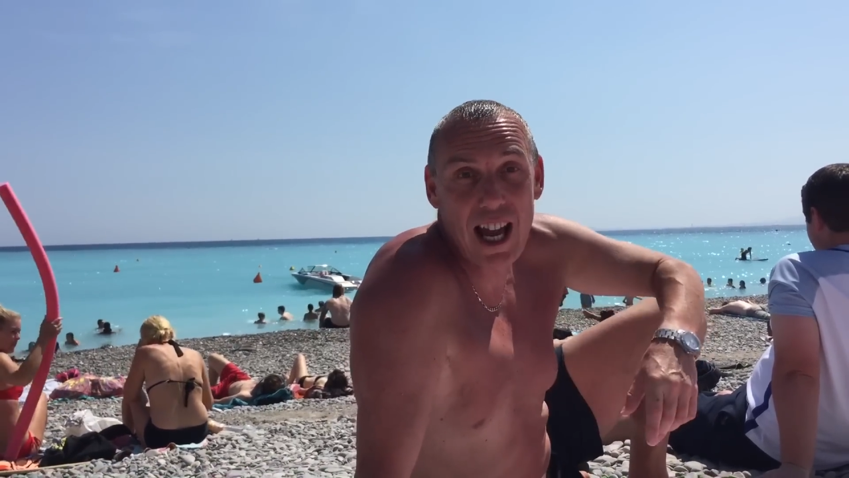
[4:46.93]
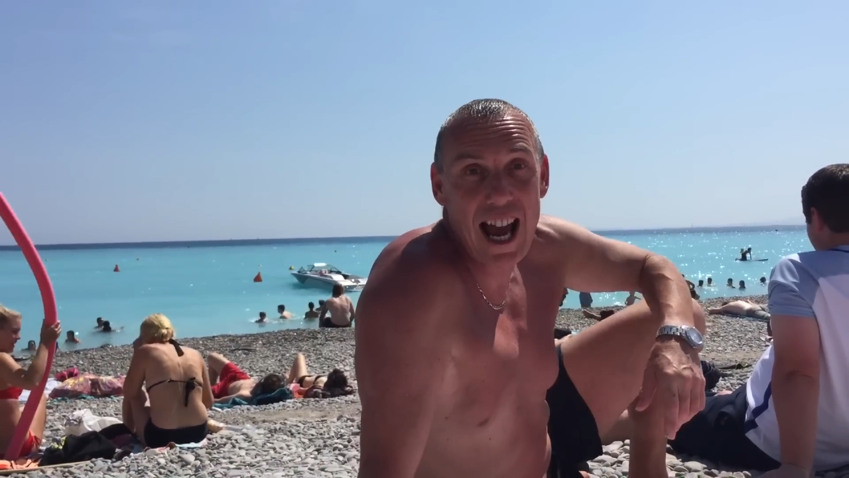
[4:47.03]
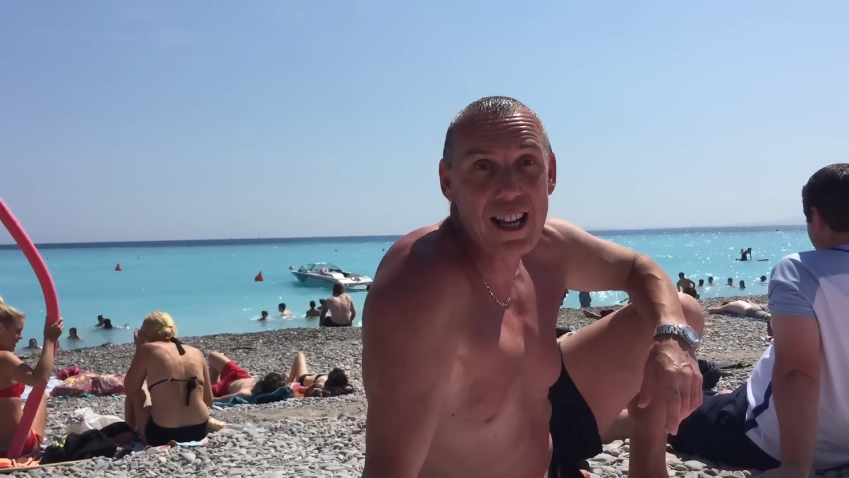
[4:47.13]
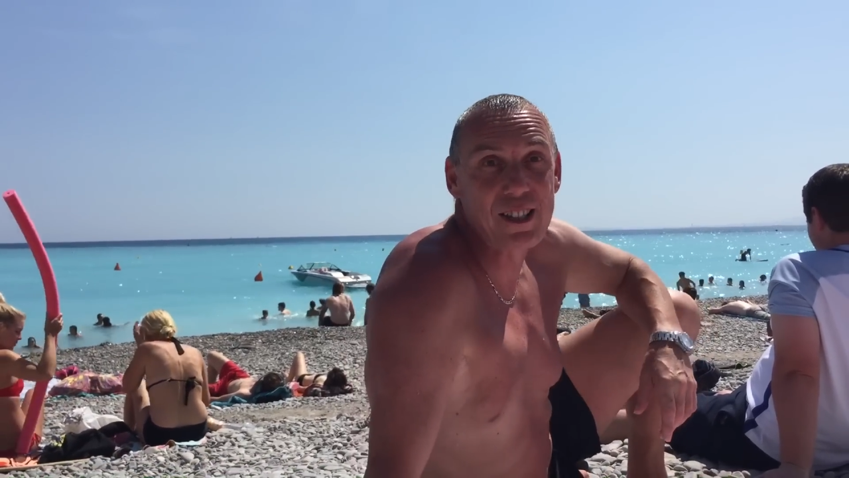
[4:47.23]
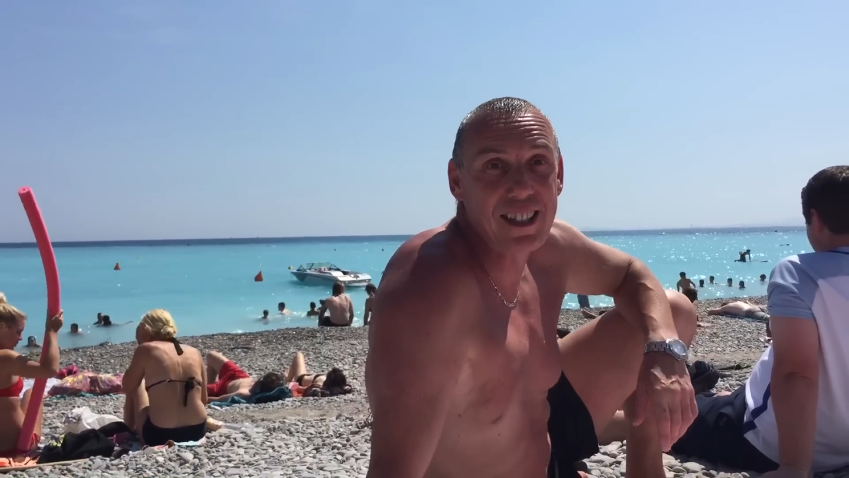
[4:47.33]

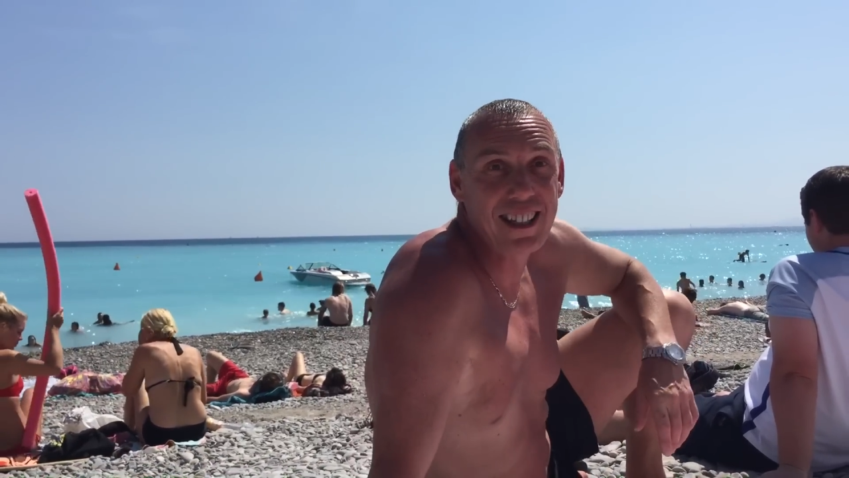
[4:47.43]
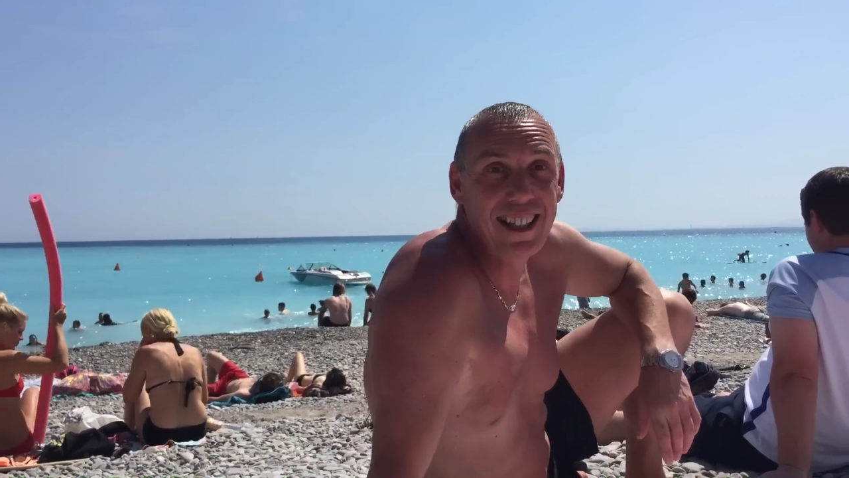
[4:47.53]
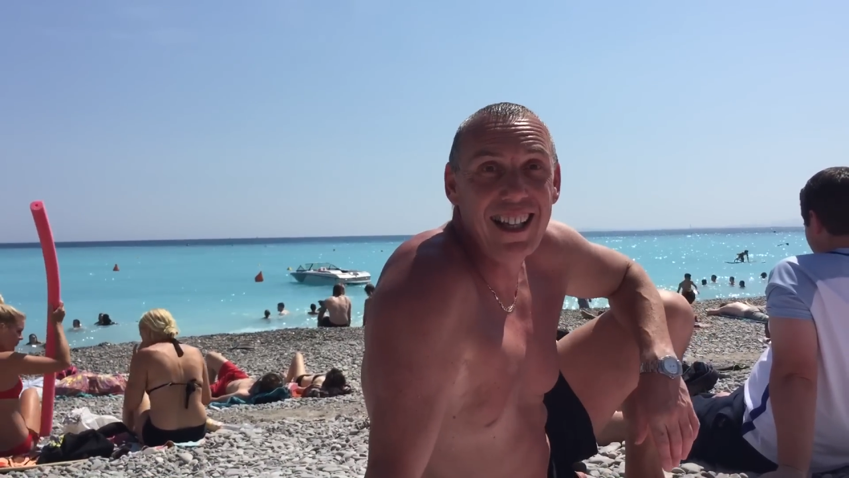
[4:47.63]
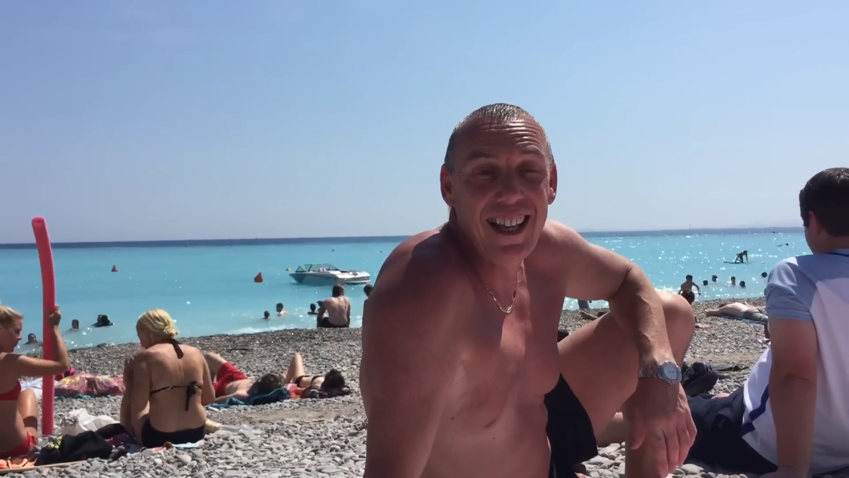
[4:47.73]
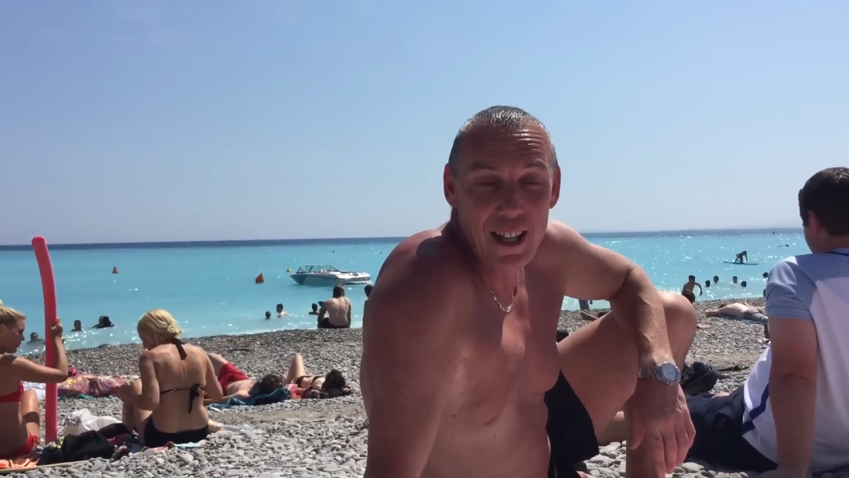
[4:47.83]
guys.
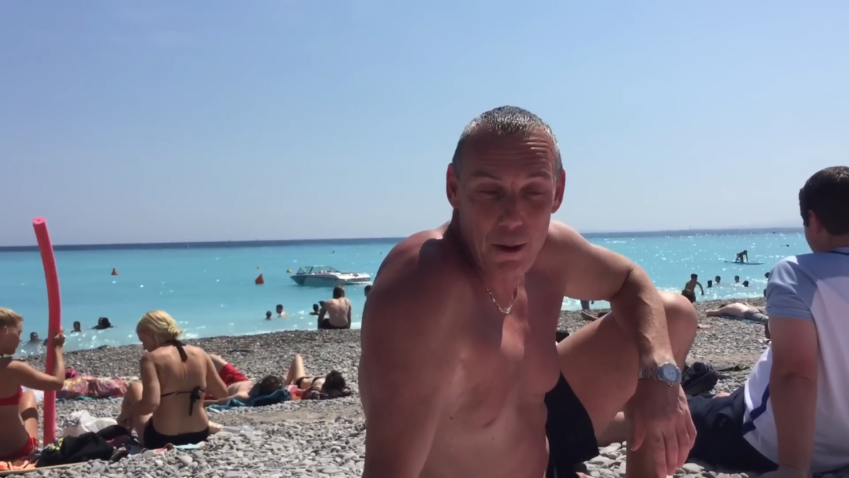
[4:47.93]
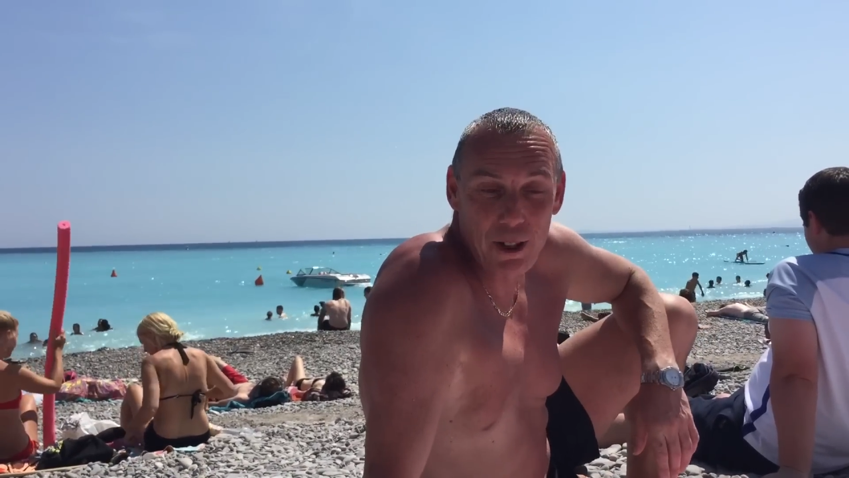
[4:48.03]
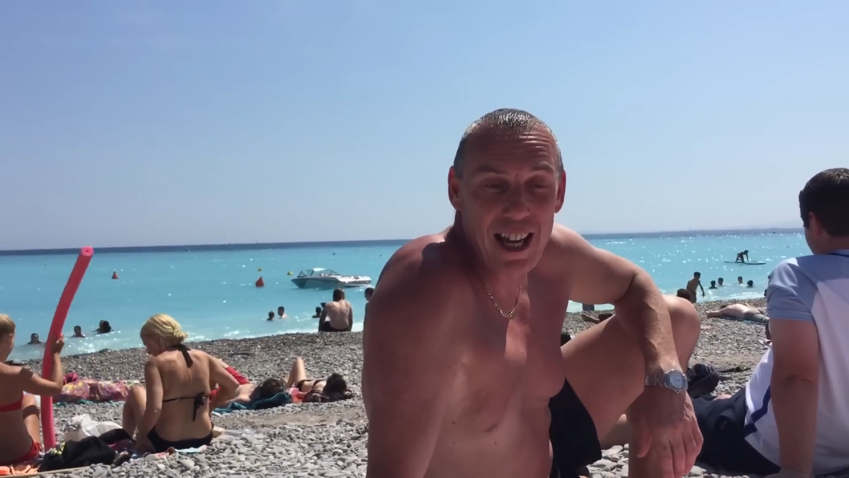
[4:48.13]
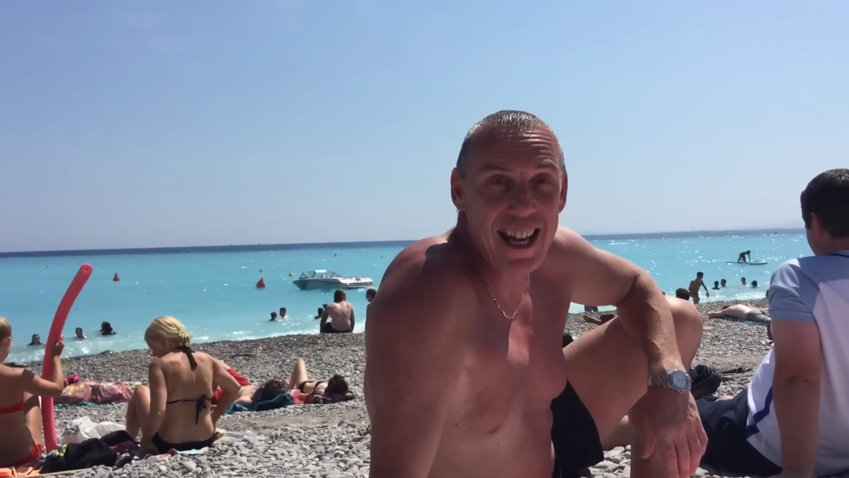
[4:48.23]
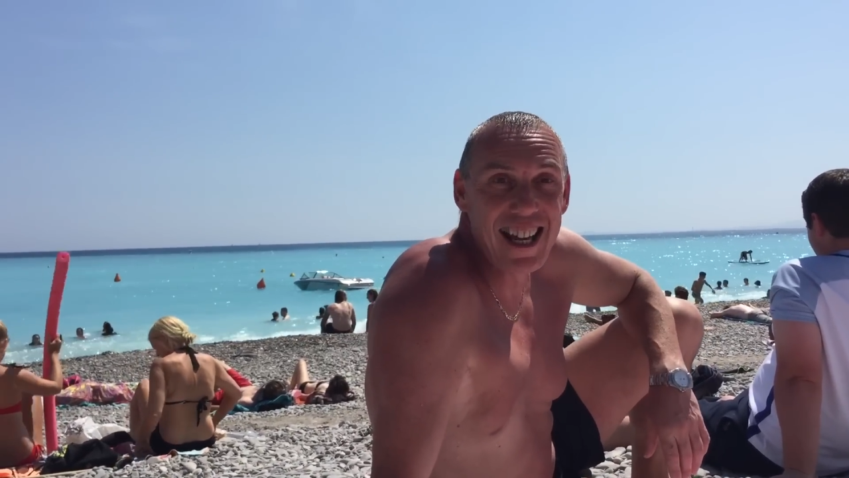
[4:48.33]

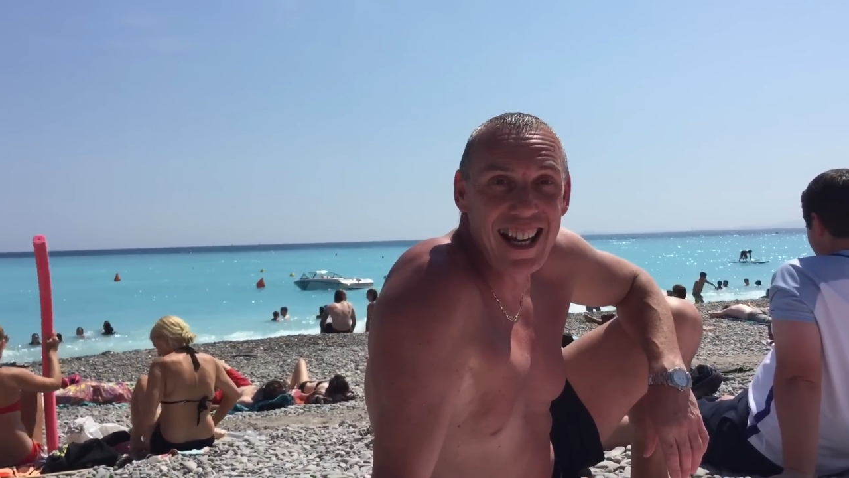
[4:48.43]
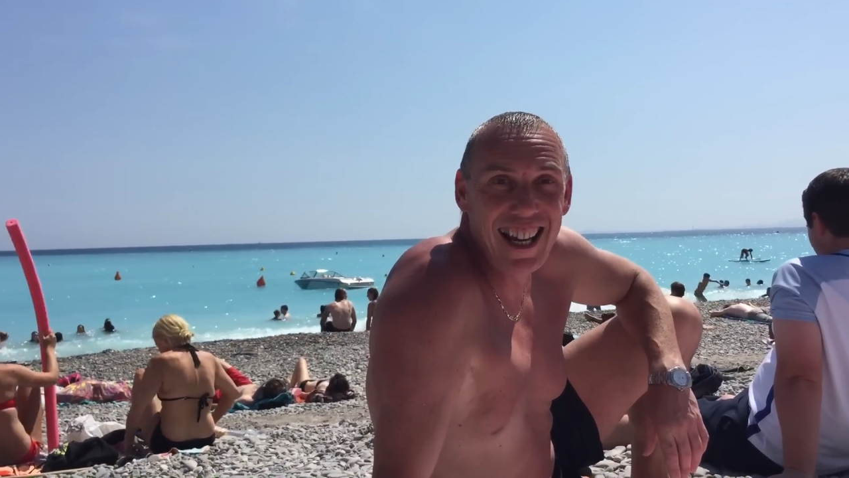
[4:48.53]
Okay?